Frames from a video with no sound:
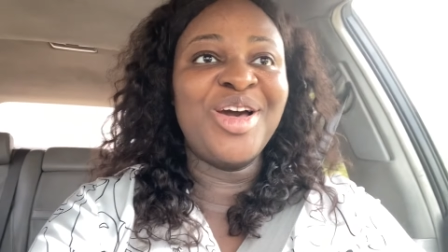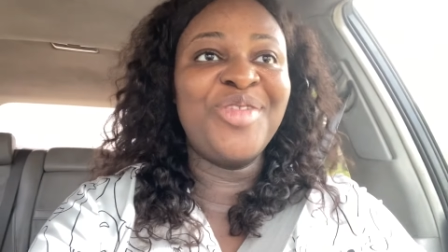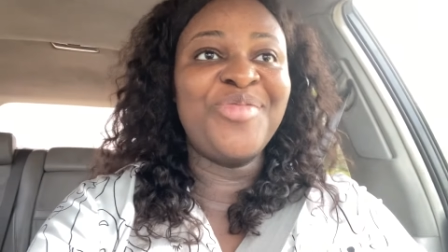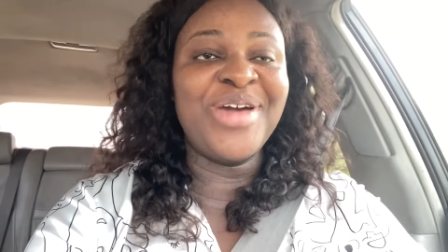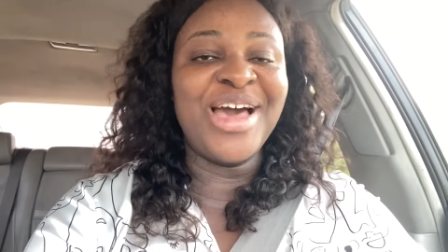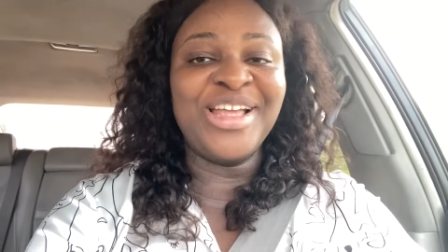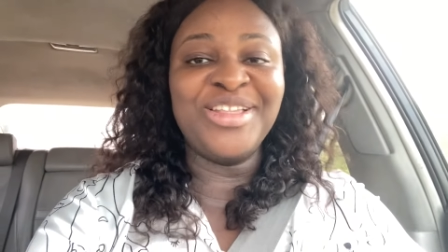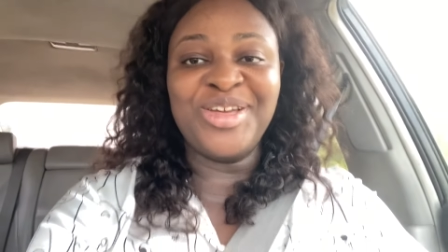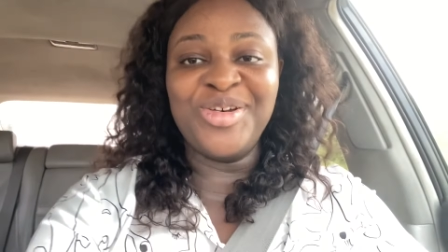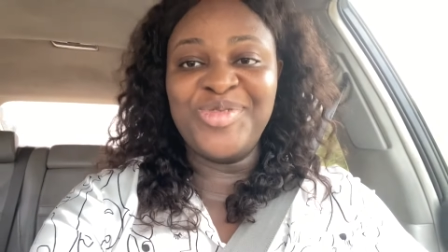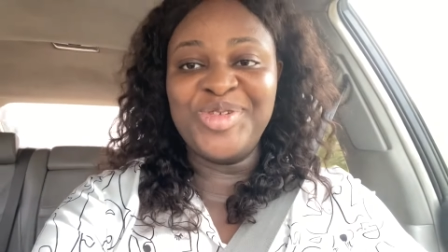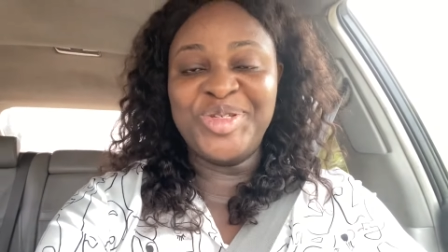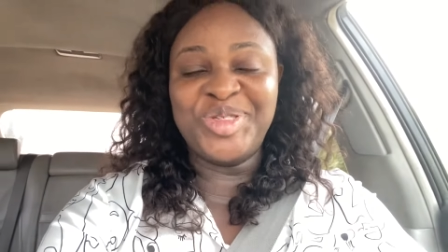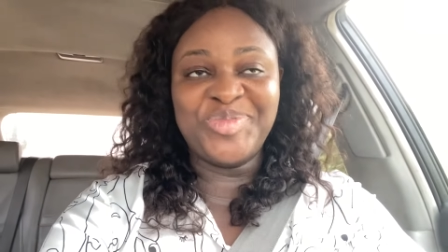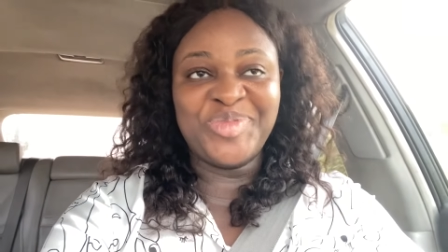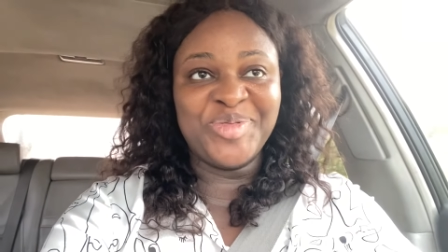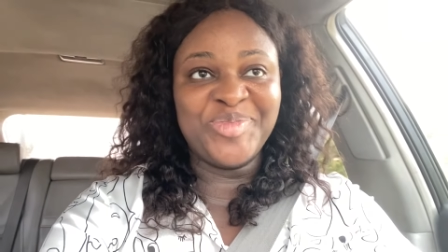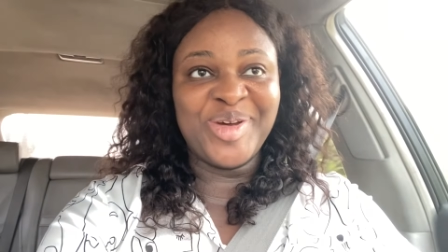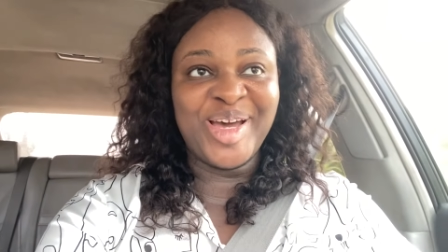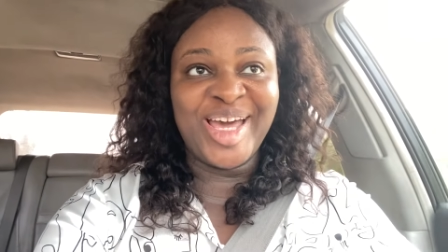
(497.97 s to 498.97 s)
we are done with
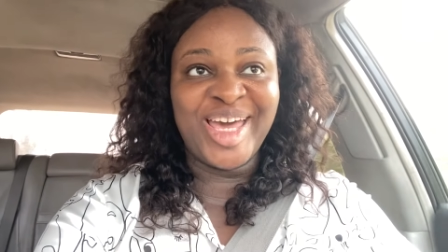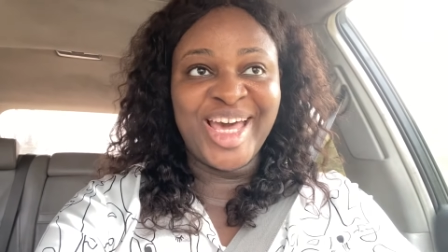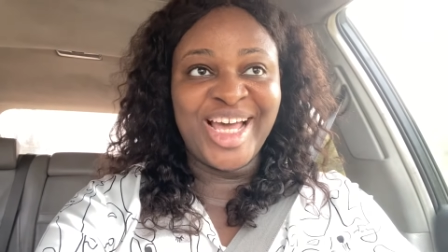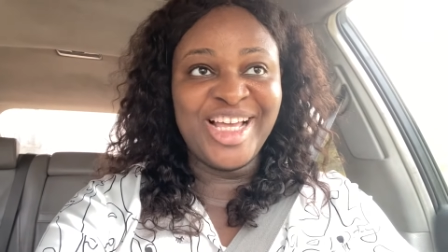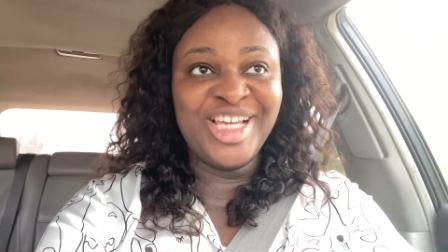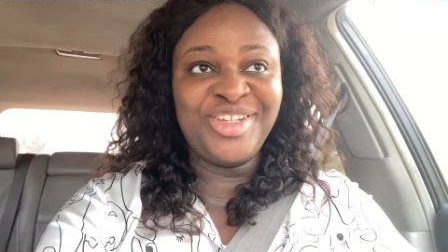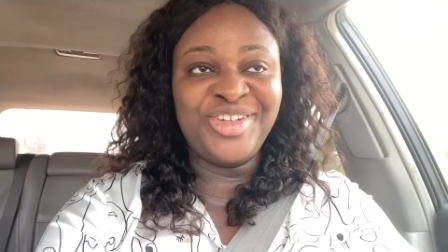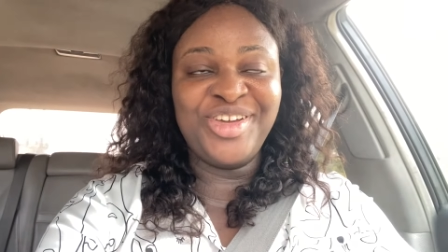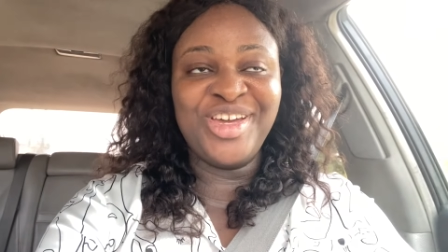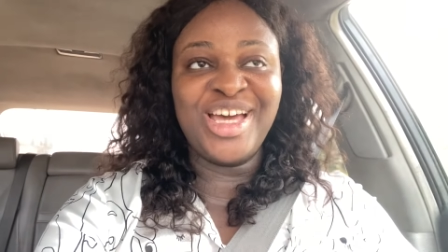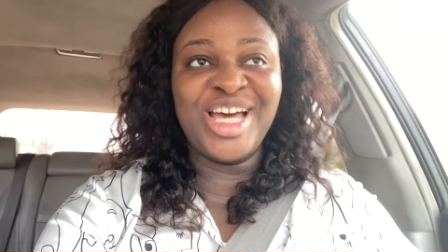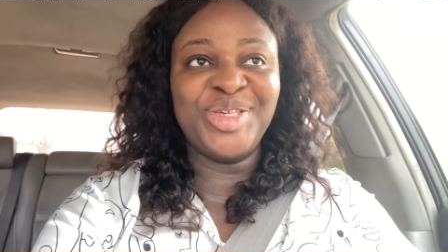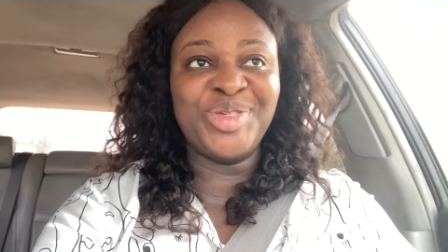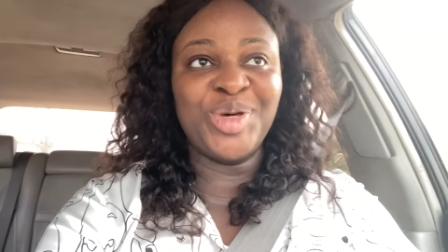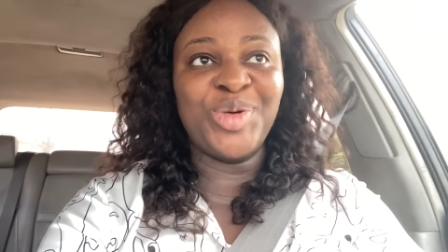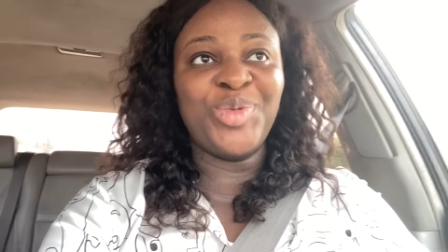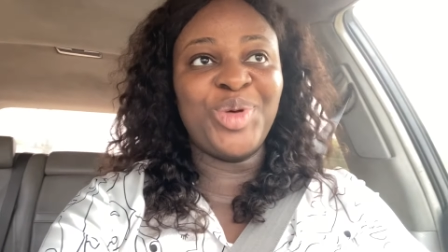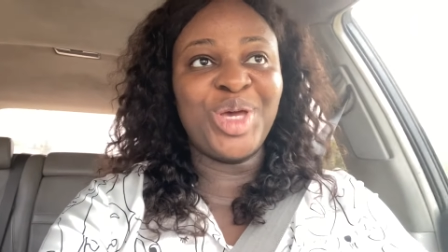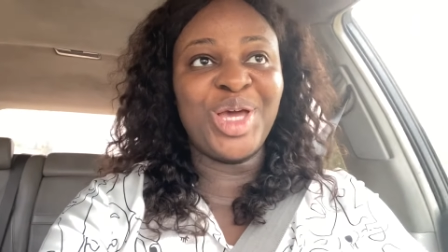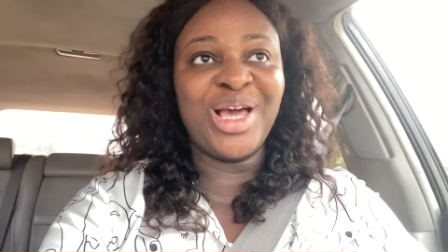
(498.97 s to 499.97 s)
supermarket. I'll show you guys
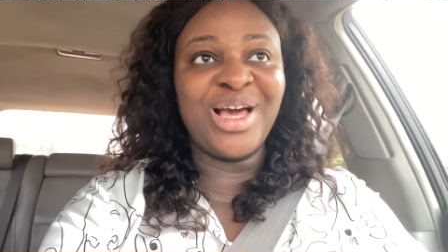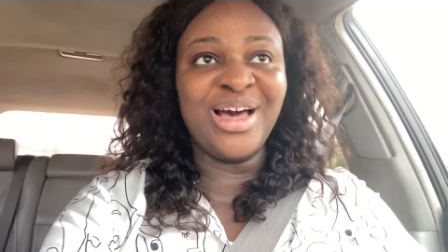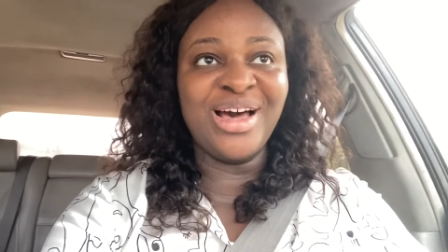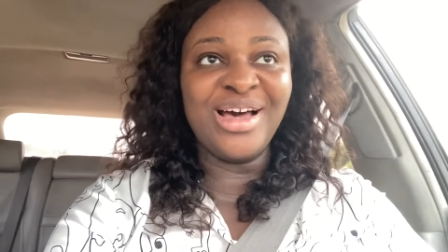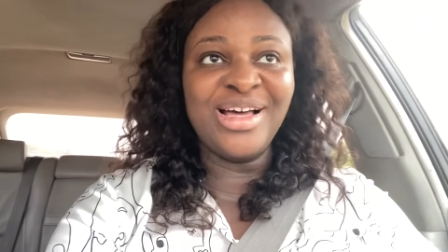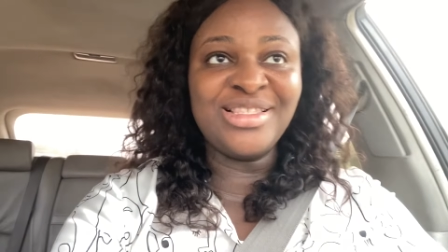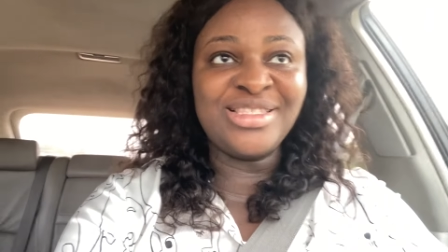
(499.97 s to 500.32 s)
what we got.